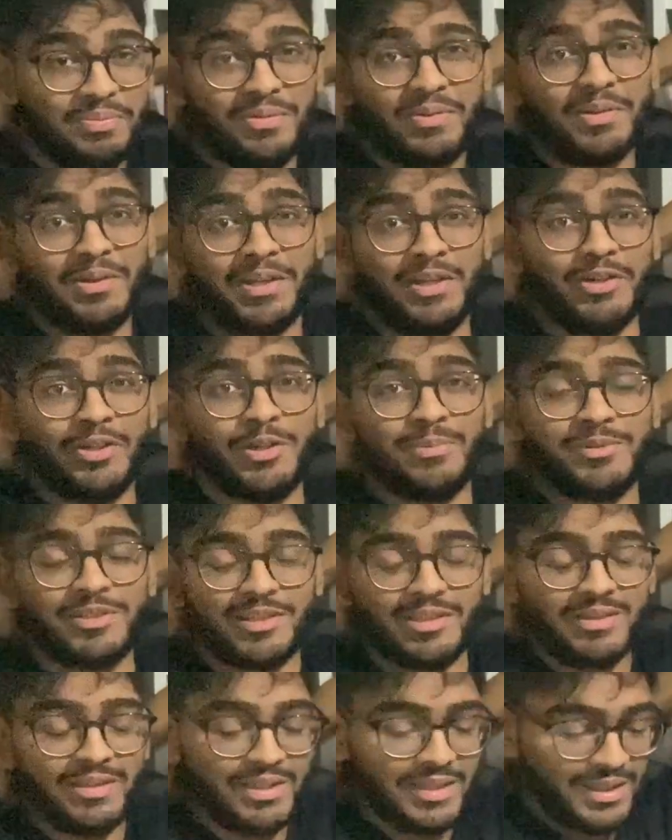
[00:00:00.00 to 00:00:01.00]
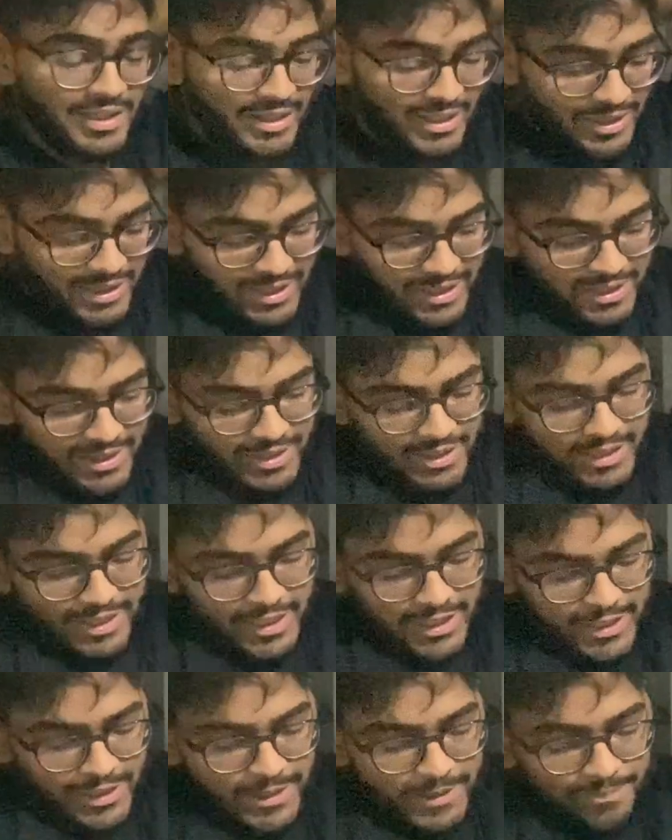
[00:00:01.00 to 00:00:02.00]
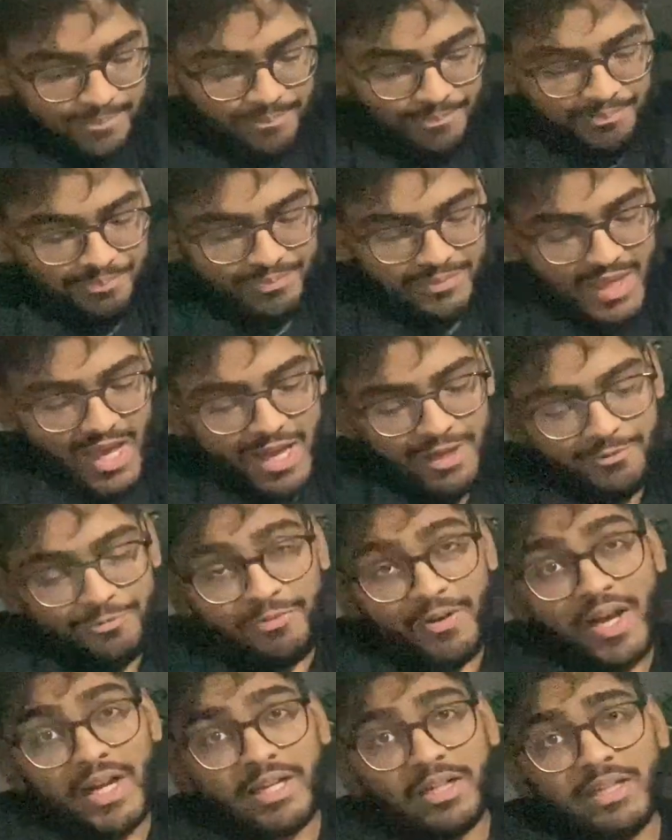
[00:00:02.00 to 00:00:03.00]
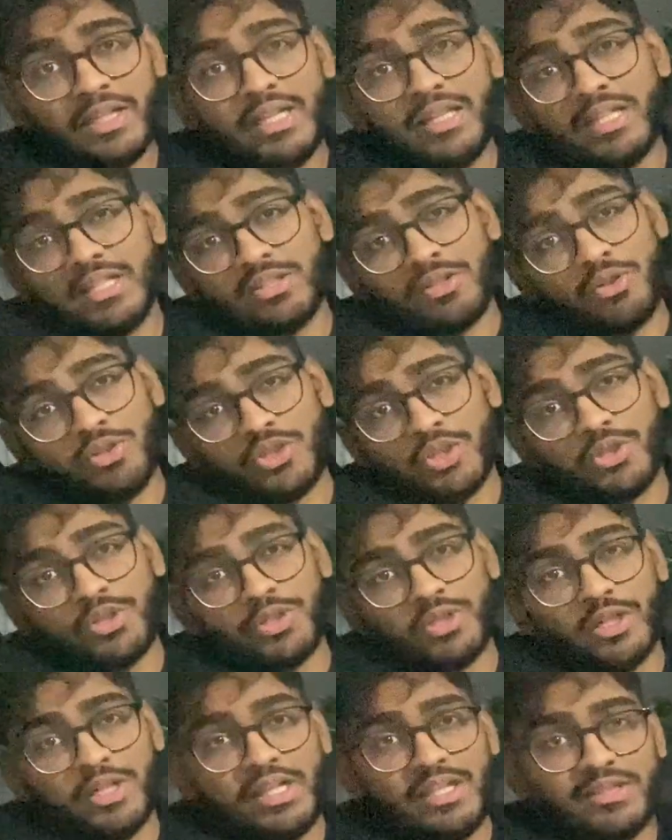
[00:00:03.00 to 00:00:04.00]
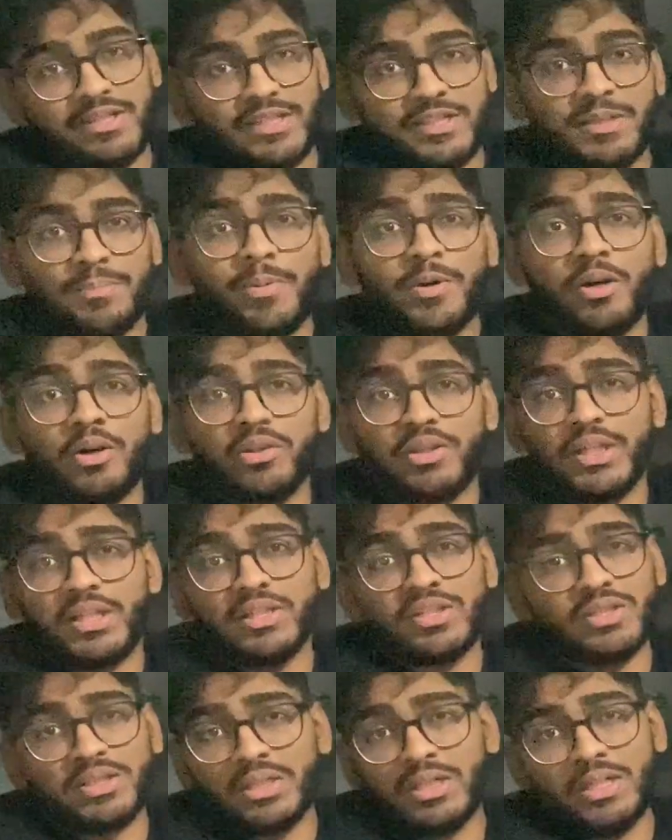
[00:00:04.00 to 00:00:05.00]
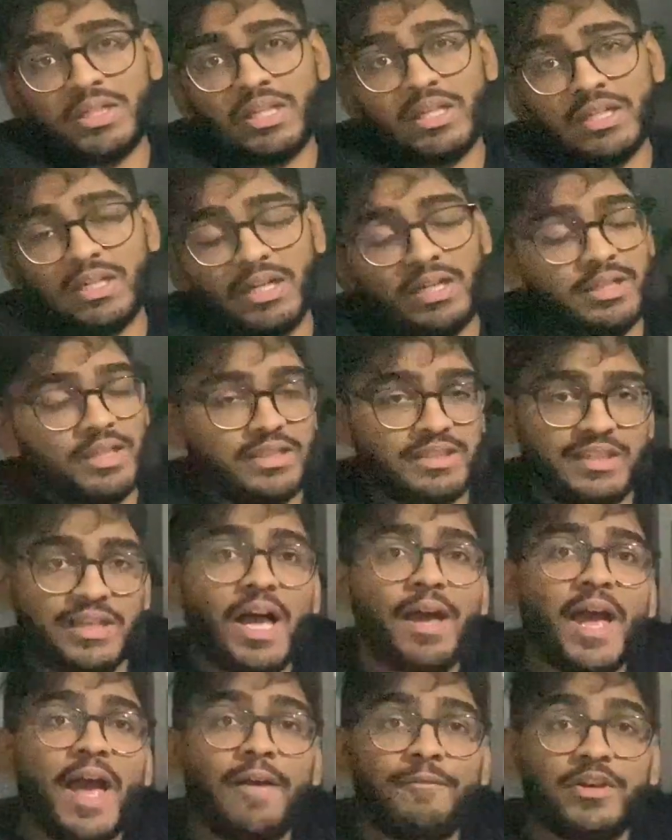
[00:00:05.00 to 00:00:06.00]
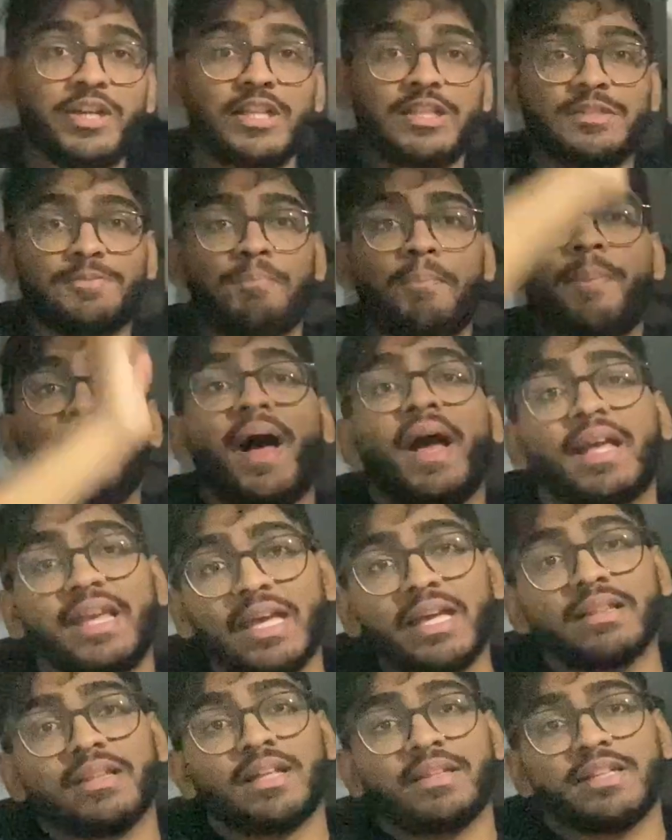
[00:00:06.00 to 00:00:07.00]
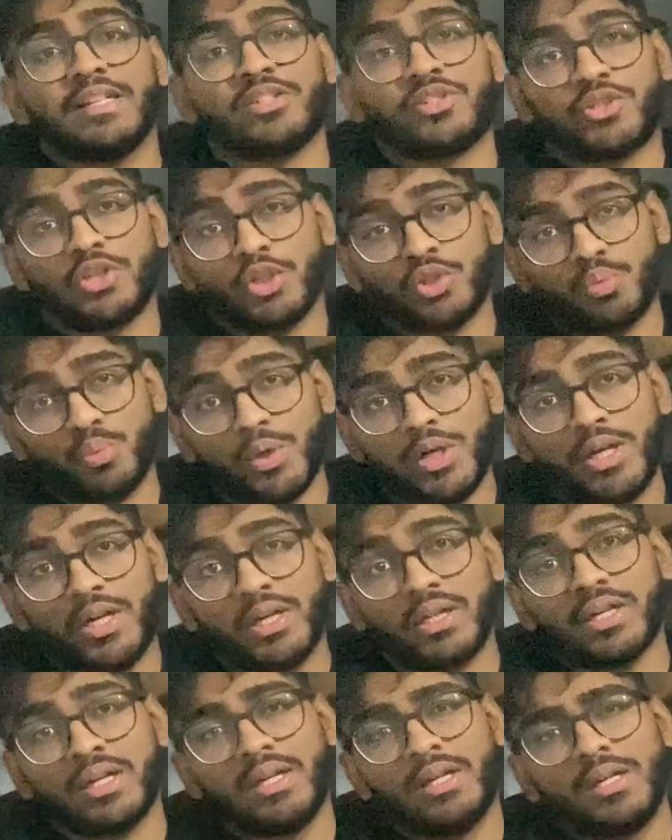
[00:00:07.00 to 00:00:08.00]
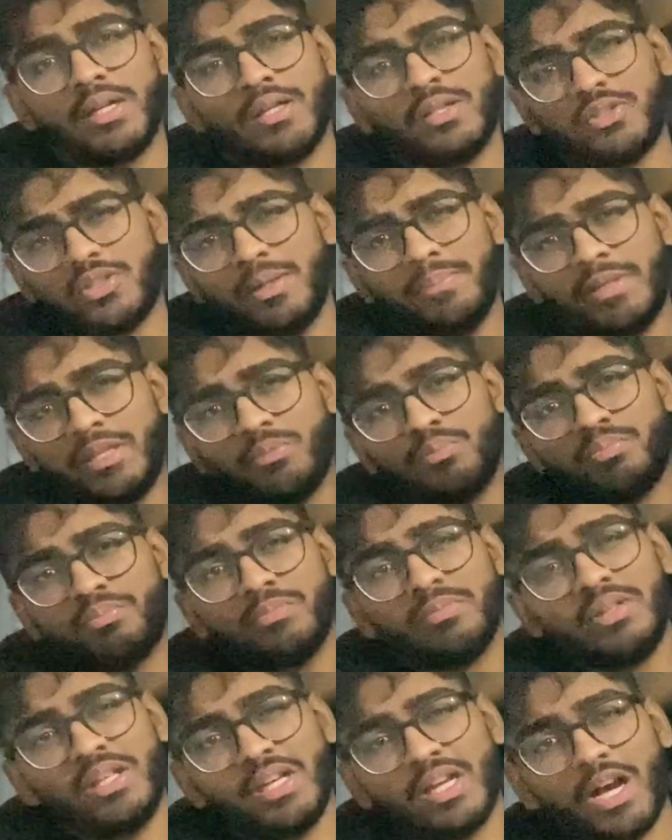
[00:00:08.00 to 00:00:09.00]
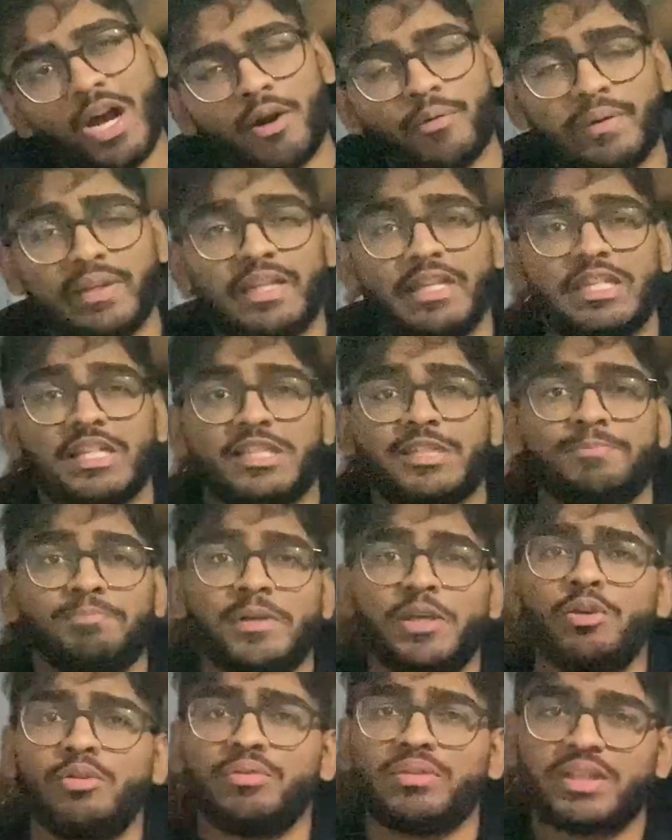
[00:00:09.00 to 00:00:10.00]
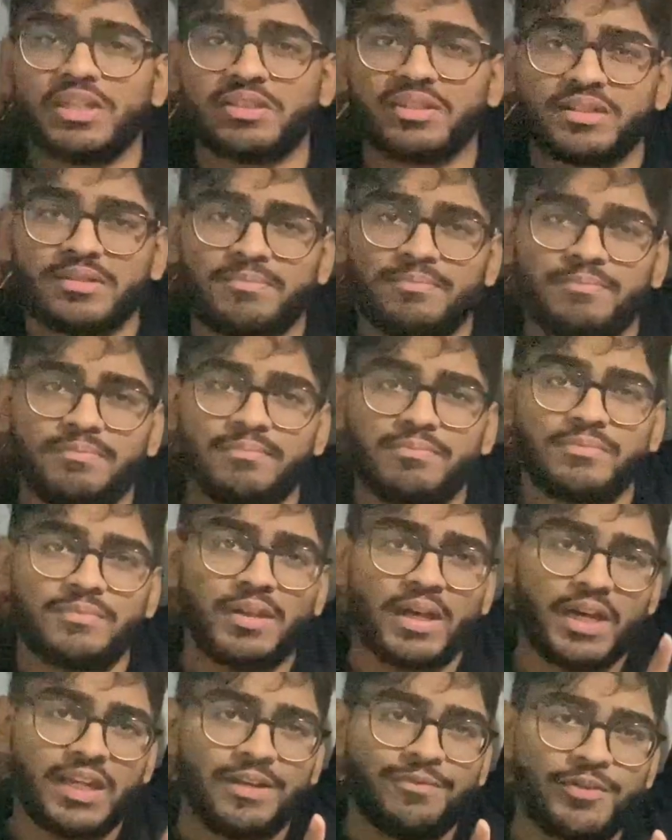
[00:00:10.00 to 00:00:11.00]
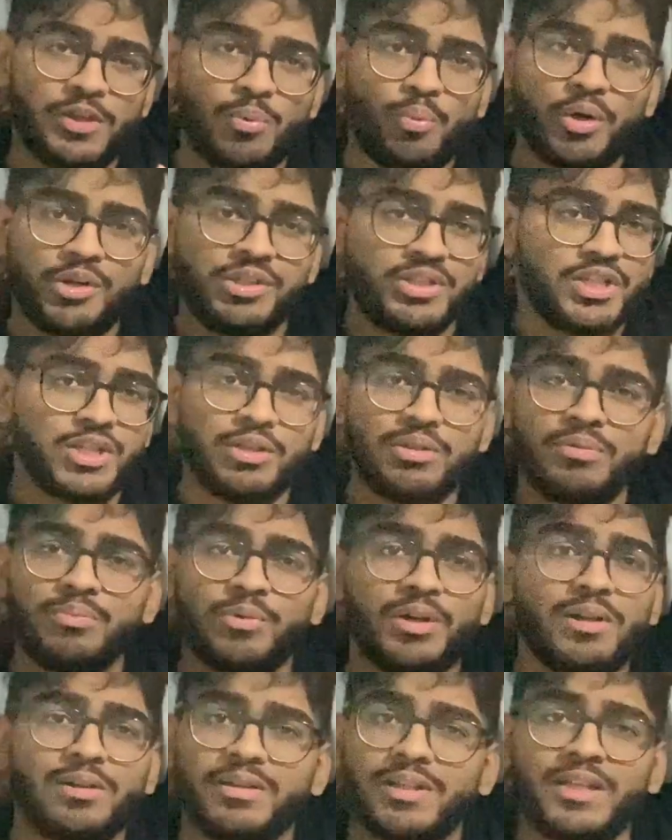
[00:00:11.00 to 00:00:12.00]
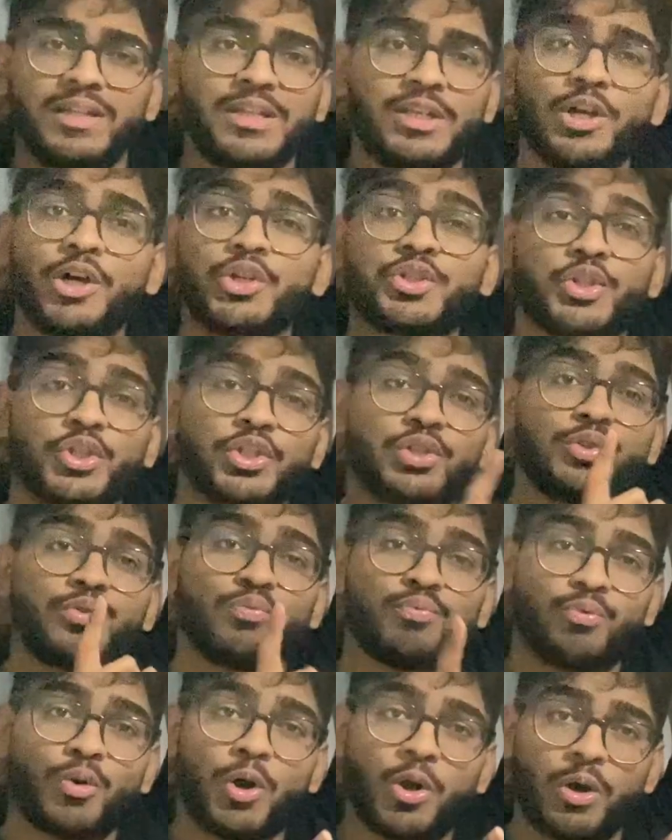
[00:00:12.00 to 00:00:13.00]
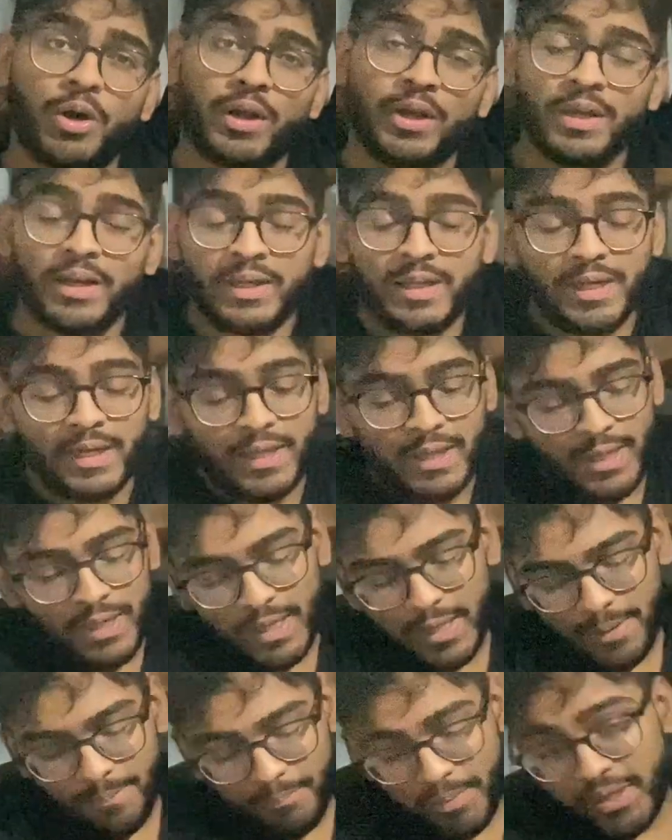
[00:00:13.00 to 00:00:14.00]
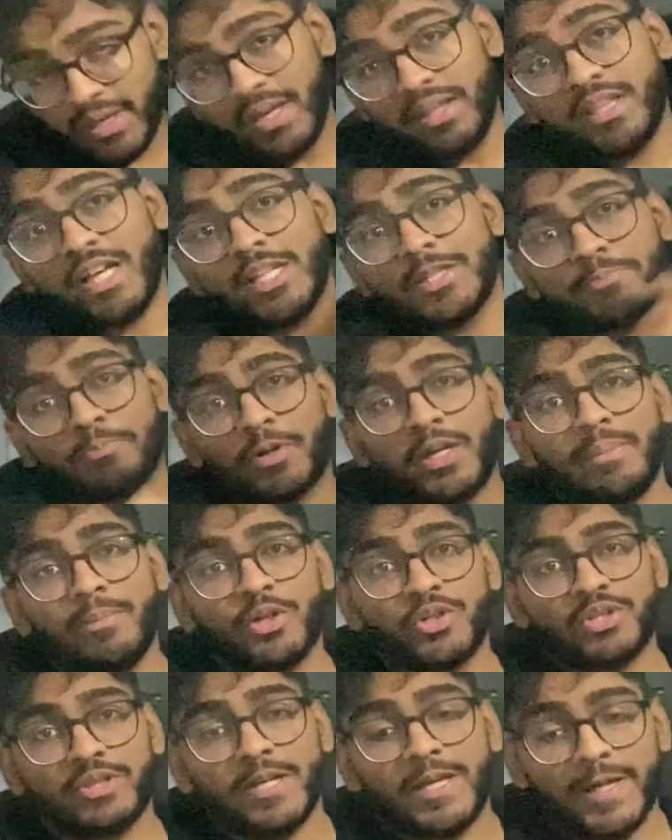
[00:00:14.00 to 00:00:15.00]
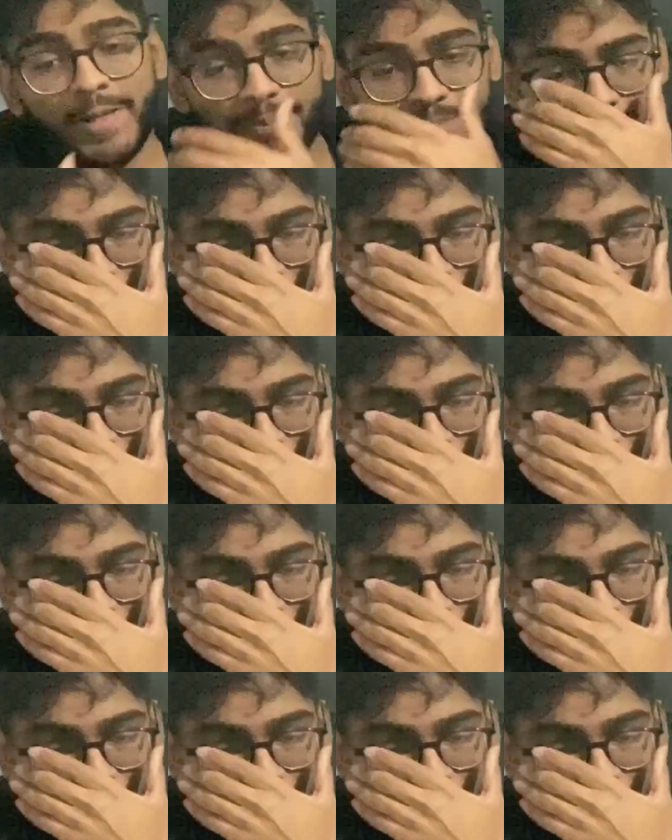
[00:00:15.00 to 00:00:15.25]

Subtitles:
I'd hope so. And finally, there's also studies to support this. So, there's evidence backing that this does work. So, I mean, you can't really dispute this. And if you want to, well, then you're just wrong. But yeah, that's pretty much that.